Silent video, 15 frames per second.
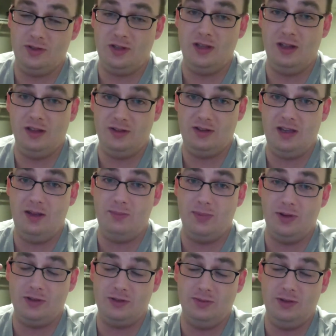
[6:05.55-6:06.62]
Let's let's keep
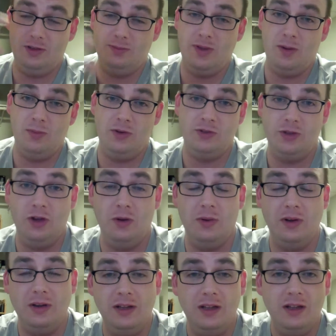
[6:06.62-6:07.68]
uh, some of these memories
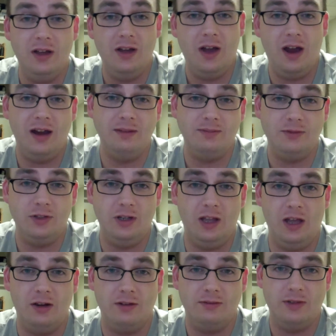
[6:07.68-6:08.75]
going. All right, see you
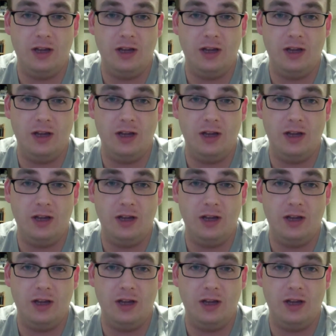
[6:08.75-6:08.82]
later.